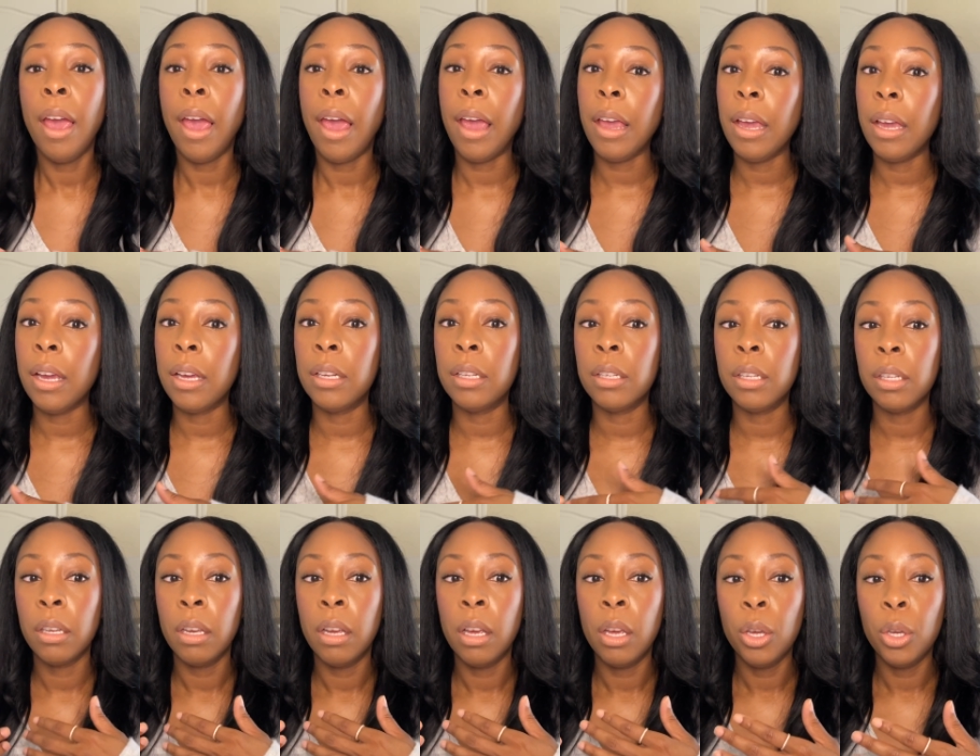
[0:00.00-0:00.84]
and
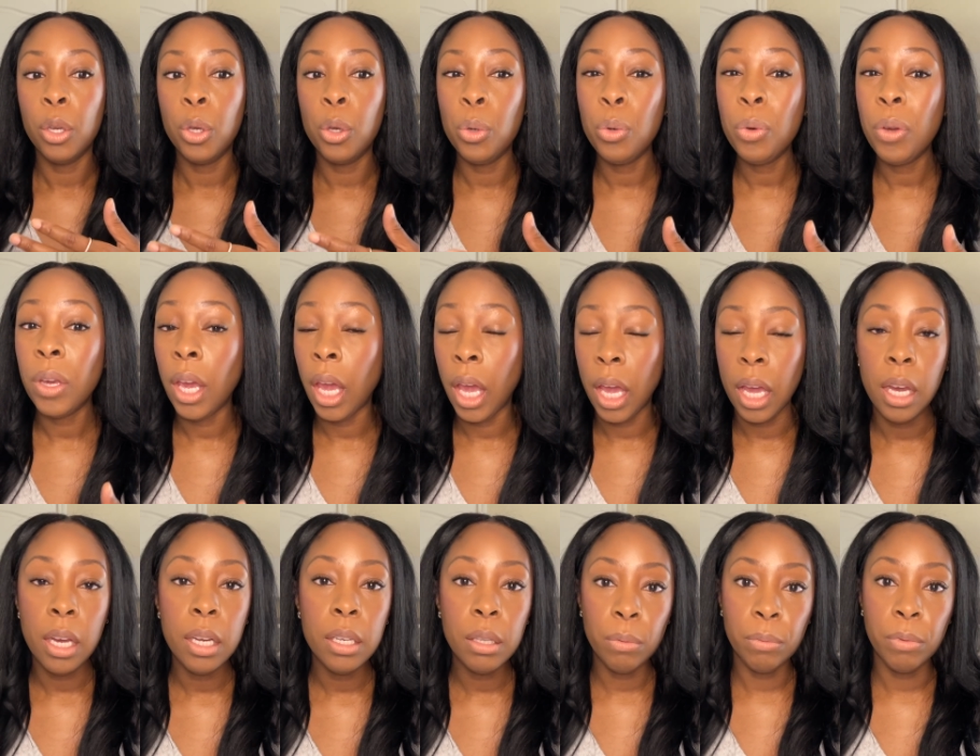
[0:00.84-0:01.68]
you
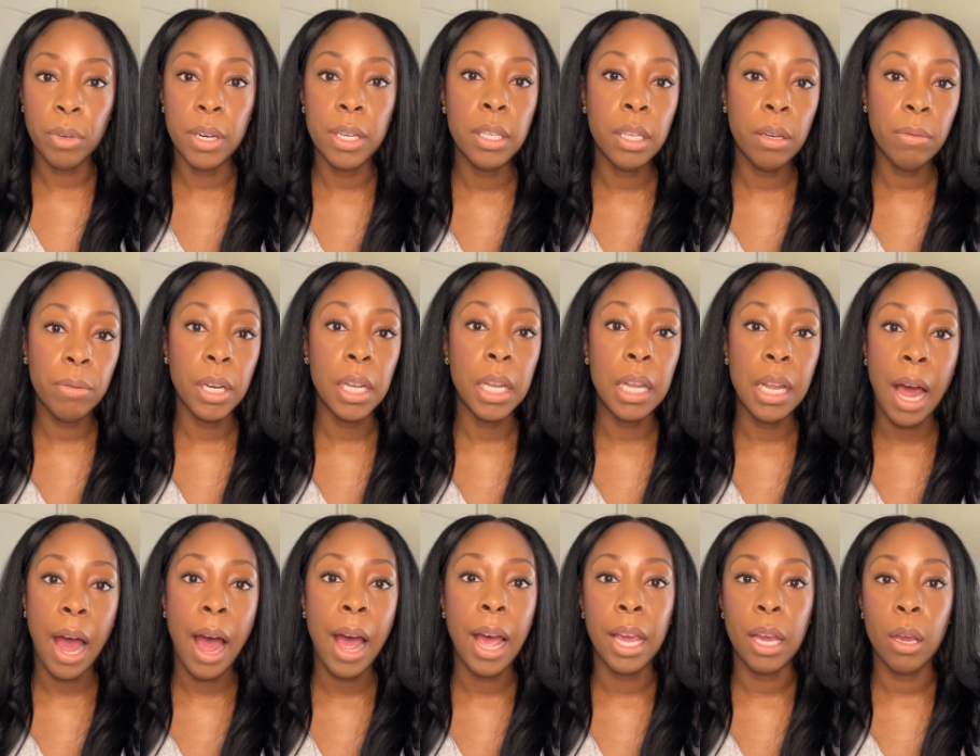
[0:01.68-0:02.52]
can't really
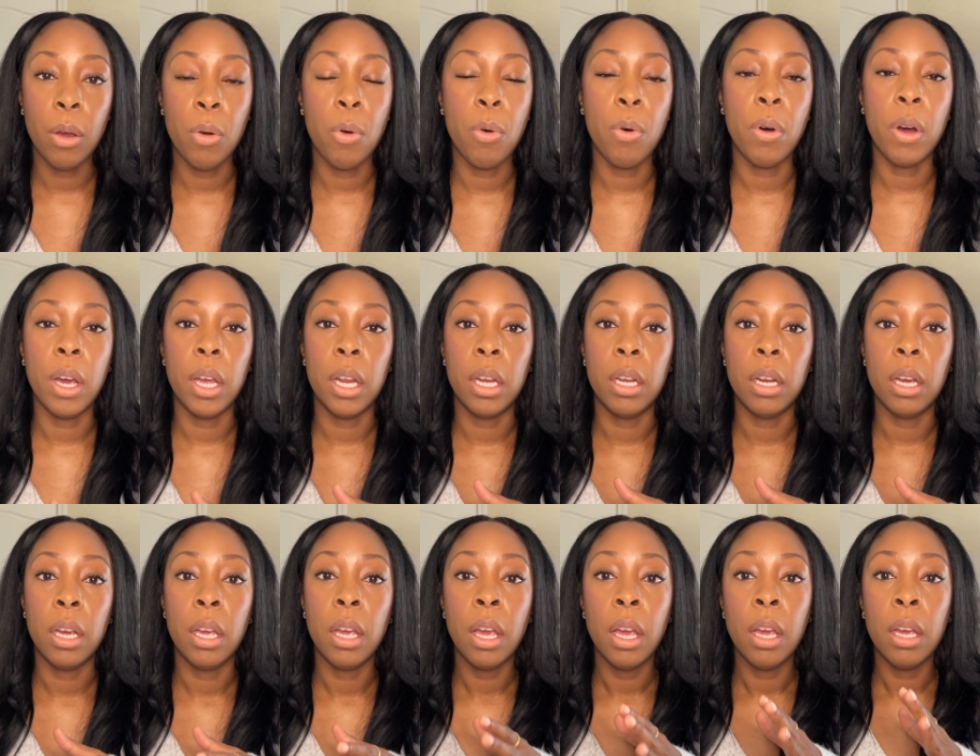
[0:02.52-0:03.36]
rely on
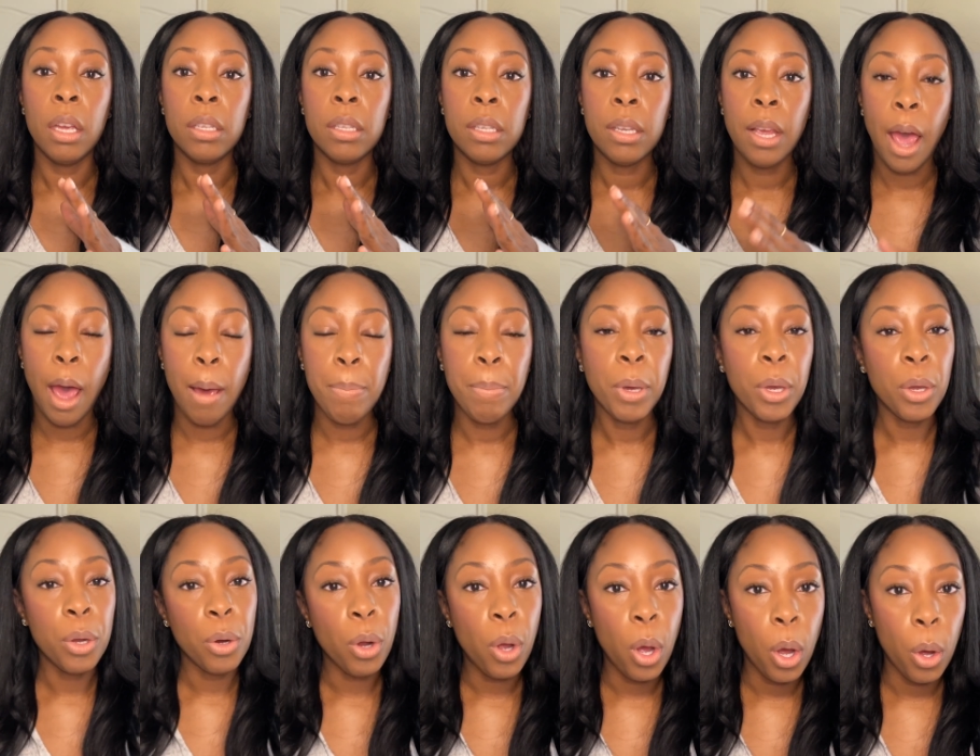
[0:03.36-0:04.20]
tapping
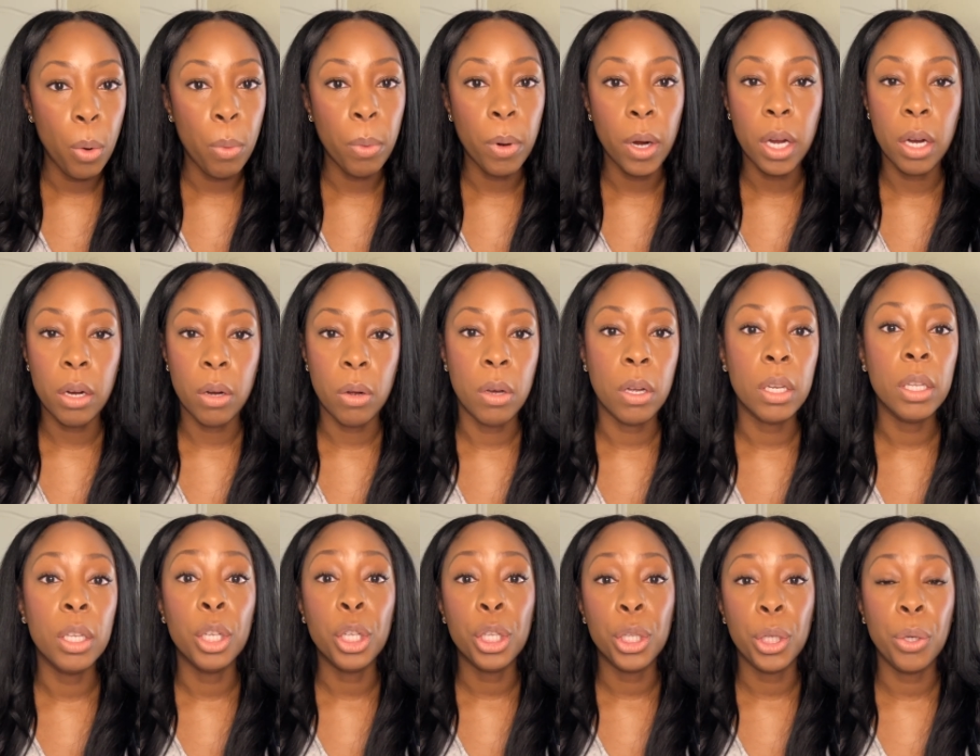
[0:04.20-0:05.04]
your coworker
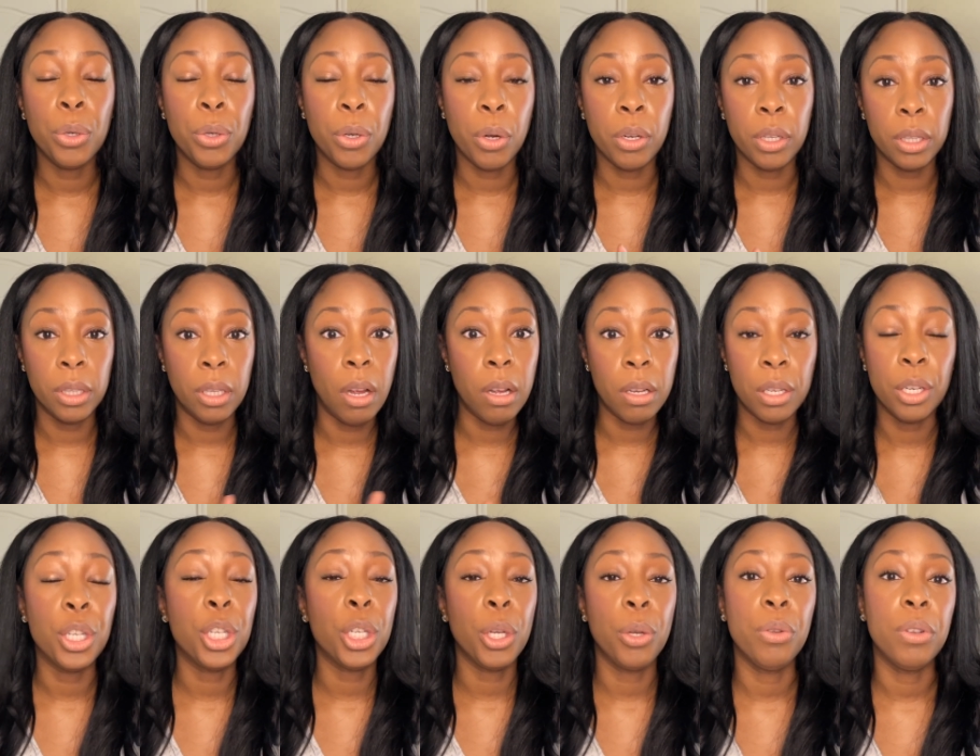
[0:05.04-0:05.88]
on the, on, on
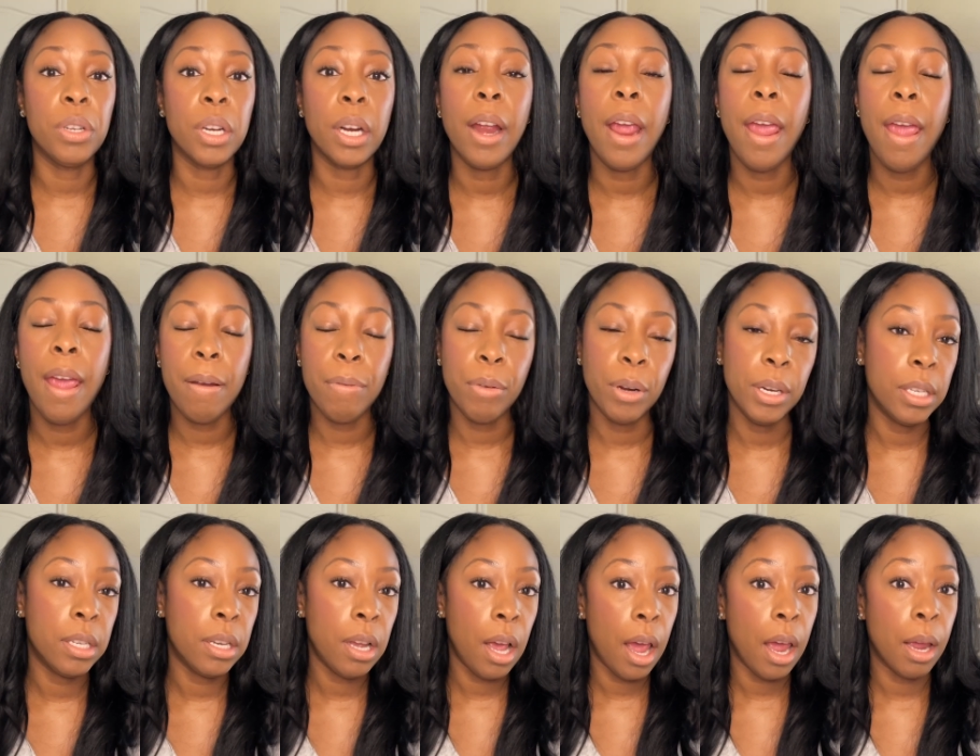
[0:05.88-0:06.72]
the shoulder every
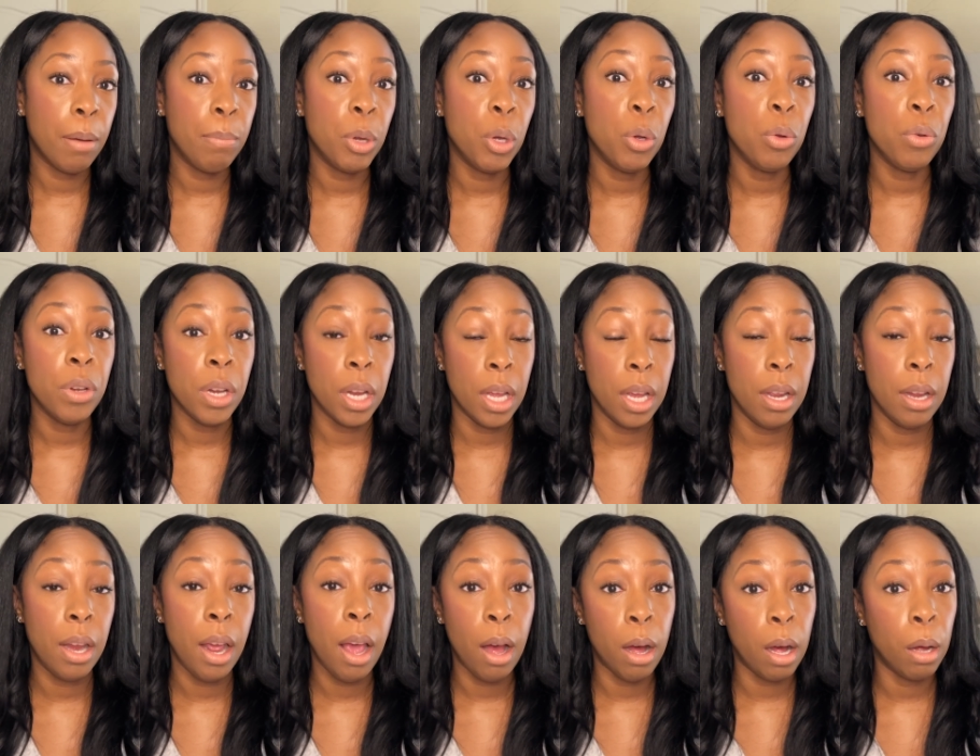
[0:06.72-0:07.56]
time you
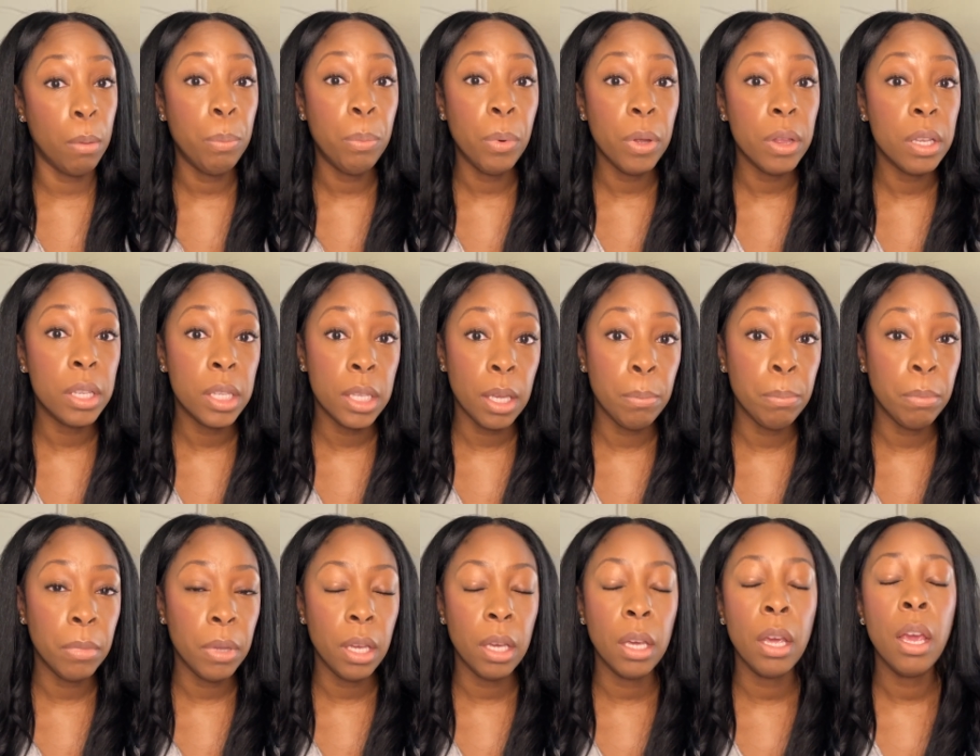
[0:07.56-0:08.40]
need help with
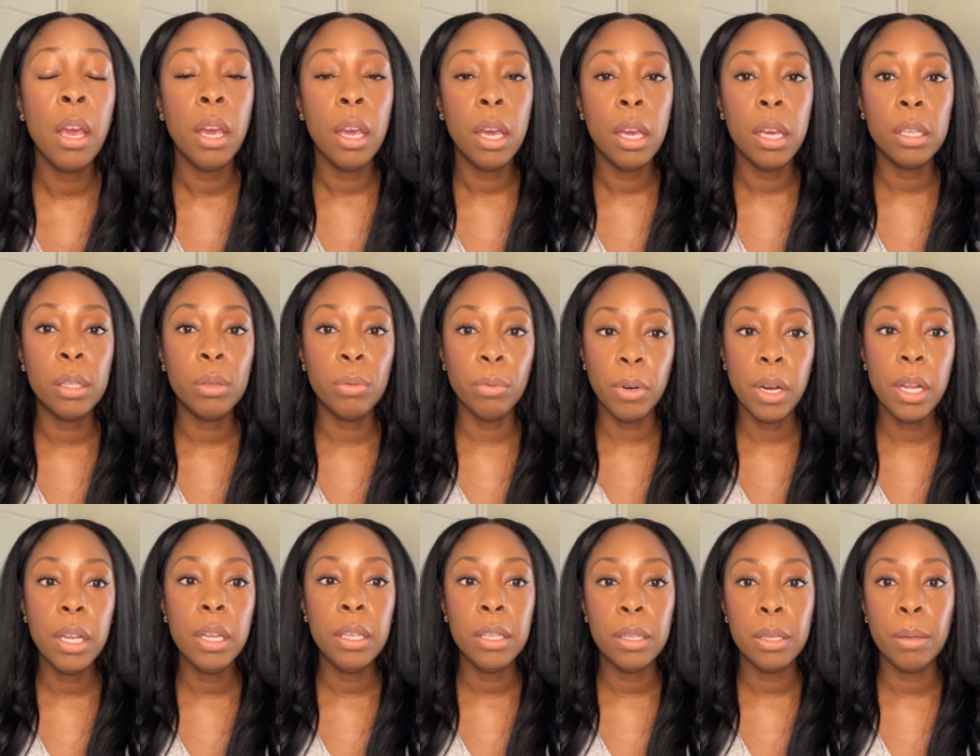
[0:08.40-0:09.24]
something is
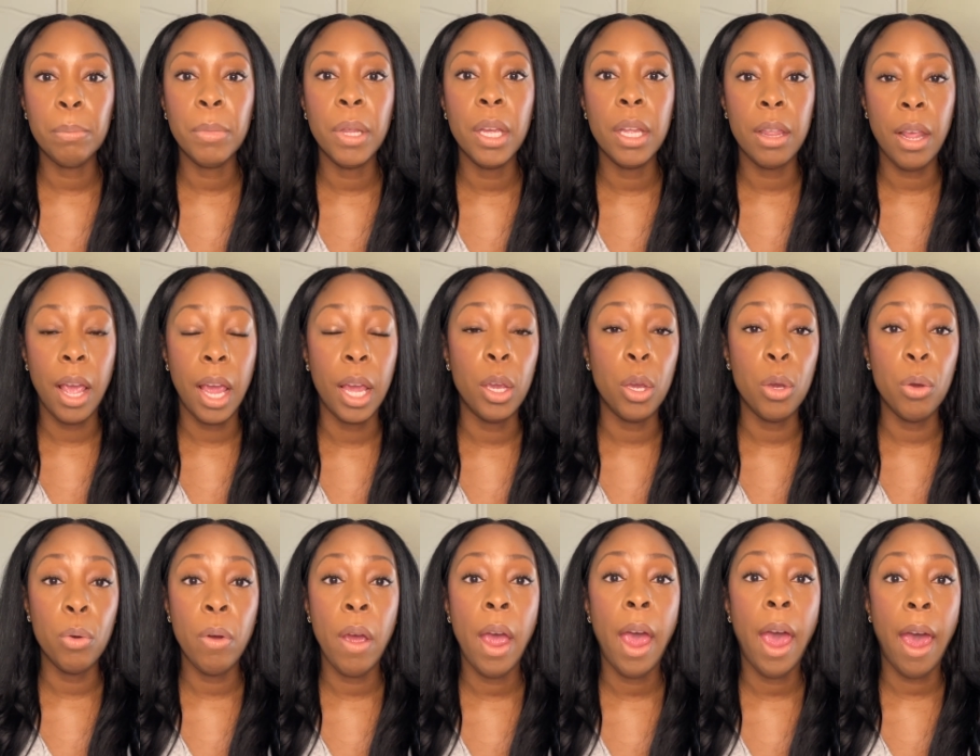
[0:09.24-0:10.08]
really something that
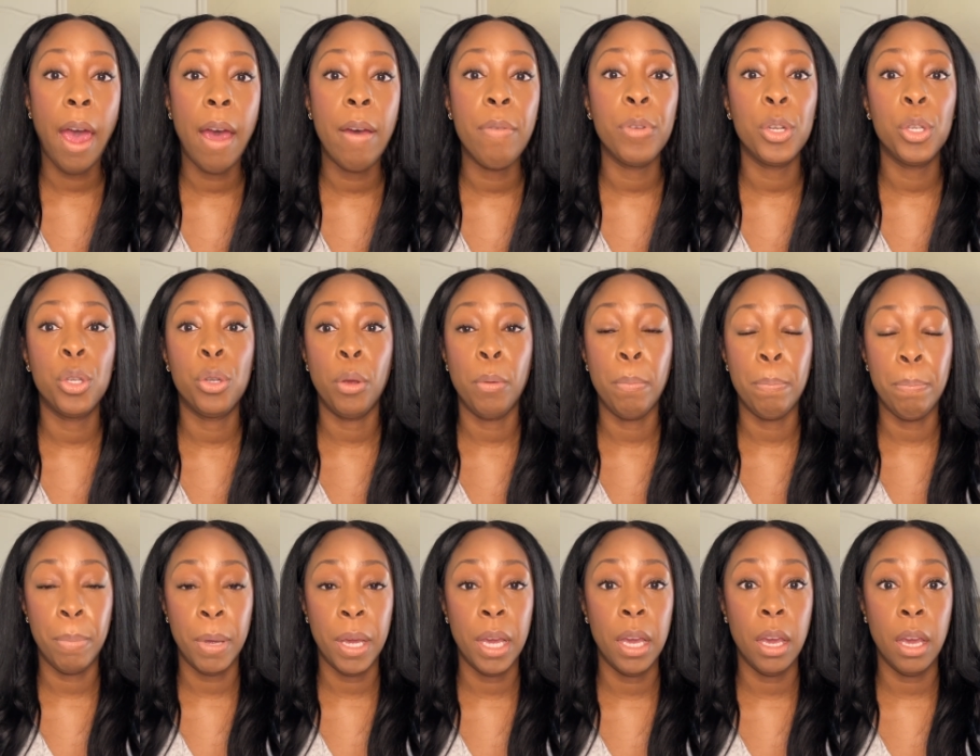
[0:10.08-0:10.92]
you have to
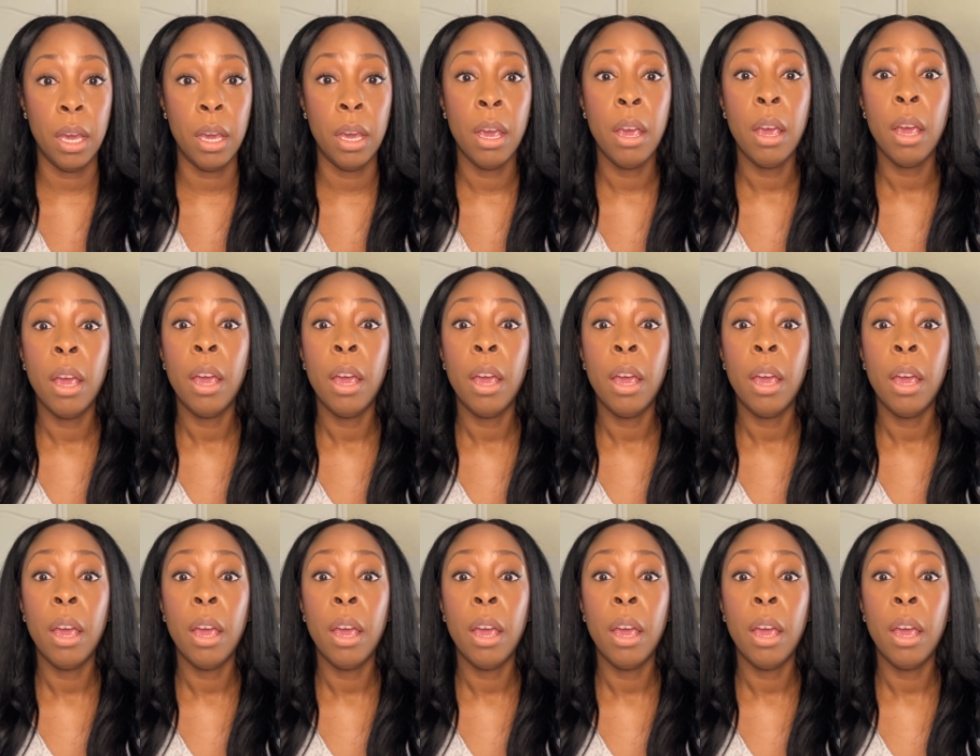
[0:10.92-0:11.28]
be